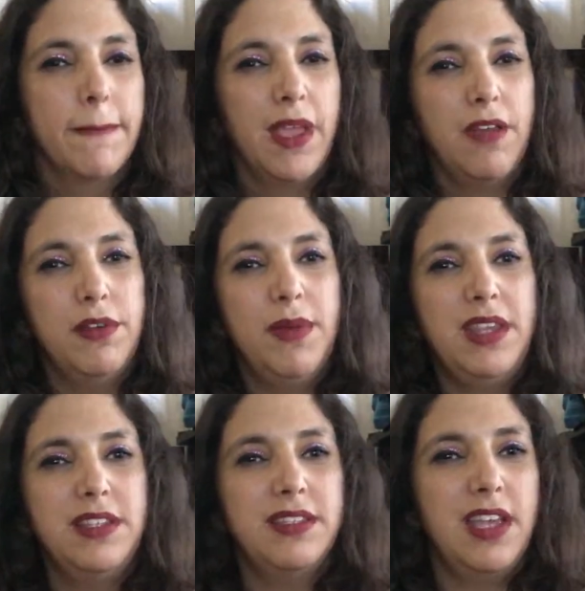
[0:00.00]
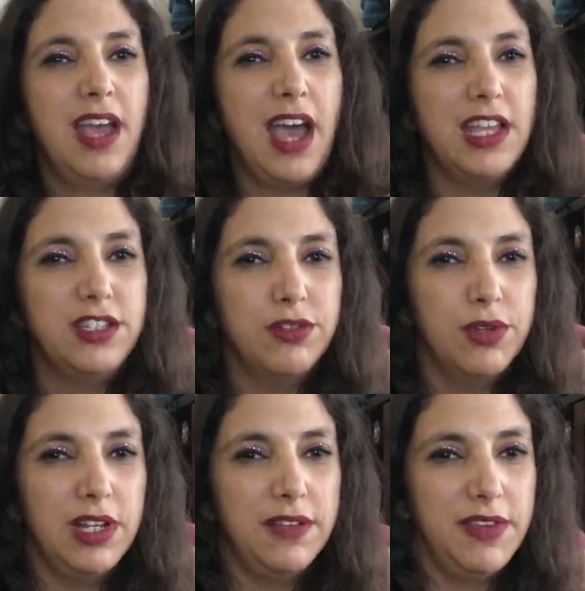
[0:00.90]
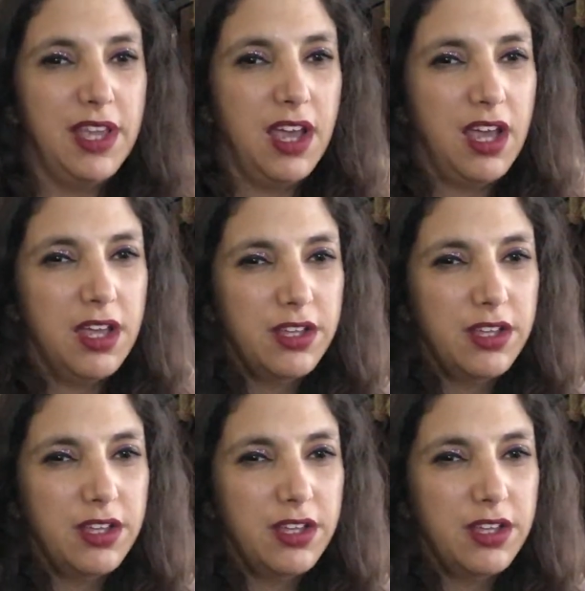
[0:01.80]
everybody say hi to Olivia.